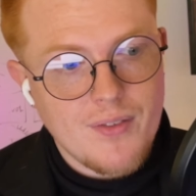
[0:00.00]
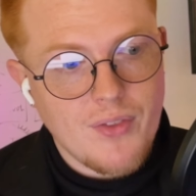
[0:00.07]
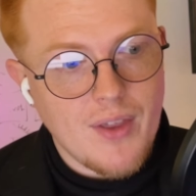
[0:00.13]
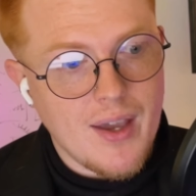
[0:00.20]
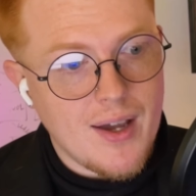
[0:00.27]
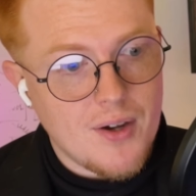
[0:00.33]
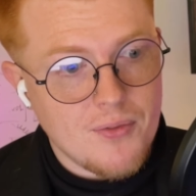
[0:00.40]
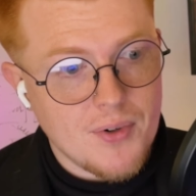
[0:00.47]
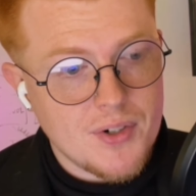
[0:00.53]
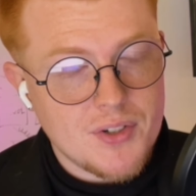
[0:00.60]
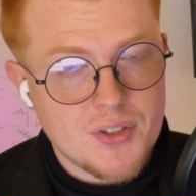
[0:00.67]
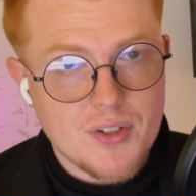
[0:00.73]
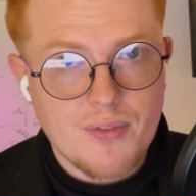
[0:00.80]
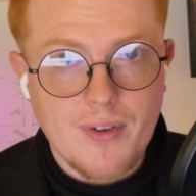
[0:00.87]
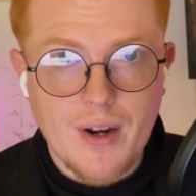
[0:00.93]
the
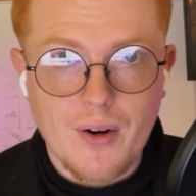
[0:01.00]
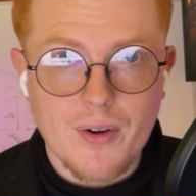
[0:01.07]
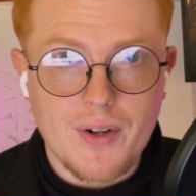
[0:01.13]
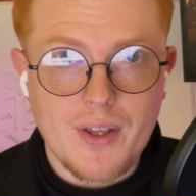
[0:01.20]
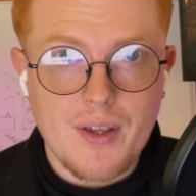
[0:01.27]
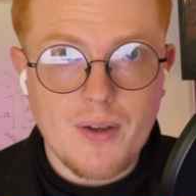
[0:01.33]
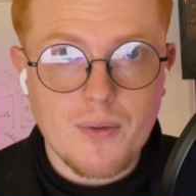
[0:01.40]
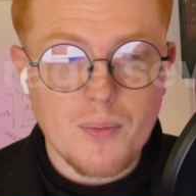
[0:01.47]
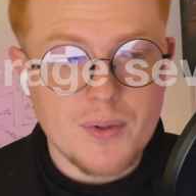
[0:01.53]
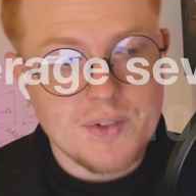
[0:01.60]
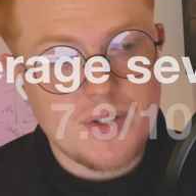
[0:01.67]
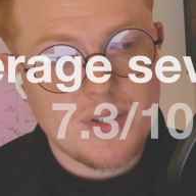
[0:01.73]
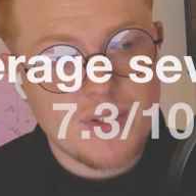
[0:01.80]
average severity was